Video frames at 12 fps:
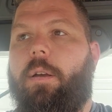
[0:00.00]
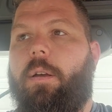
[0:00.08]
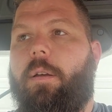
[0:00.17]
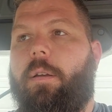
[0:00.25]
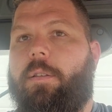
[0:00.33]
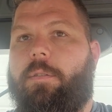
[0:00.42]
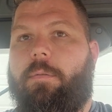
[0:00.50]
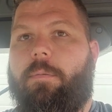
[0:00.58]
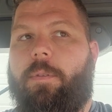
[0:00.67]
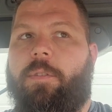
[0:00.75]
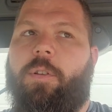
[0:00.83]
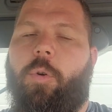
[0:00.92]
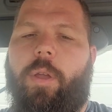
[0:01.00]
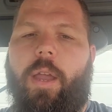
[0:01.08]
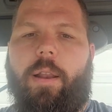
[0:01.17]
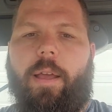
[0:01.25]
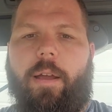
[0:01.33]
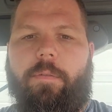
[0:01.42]
It's okay
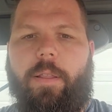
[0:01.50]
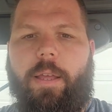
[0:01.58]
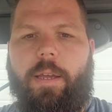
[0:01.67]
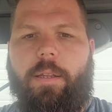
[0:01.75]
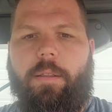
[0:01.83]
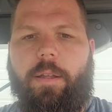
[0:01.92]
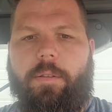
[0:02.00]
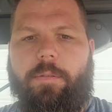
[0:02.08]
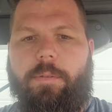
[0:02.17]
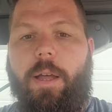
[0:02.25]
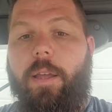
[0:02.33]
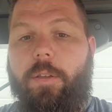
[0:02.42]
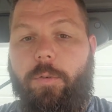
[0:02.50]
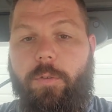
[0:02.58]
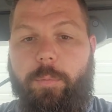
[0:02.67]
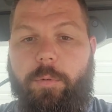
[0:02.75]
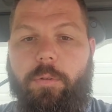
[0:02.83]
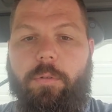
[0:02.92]
to have land that's not
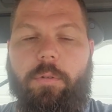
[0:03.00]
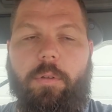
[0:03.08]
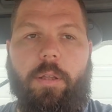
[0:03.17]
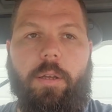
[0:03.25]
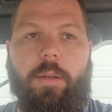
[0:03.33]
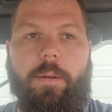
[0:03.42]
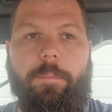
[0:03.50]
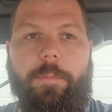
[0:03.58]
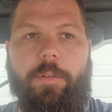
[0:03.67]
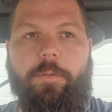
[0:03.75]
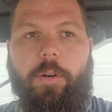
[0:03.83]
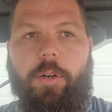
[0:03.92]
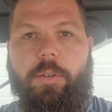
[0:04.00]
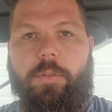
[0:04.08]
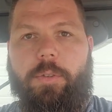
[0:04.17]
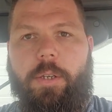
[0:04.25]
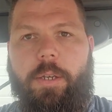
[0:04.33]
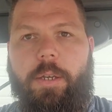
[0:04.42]
usable, as far
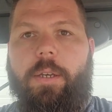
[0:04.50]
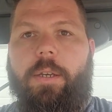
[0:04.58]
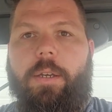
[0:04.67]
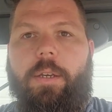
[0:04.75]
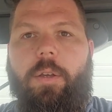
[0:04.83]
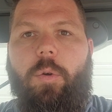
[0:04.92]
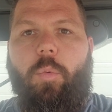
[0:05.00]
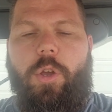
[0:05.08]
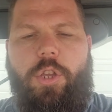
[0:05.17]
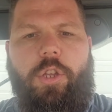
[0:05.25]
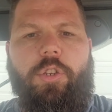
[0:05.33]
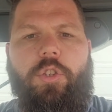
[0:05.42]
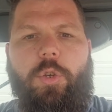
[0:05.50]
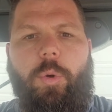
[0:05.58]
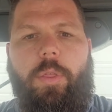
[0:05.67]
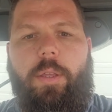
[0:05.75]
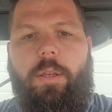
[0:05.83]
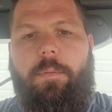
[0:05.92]
as what you can do
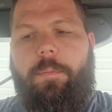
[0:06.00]
with it.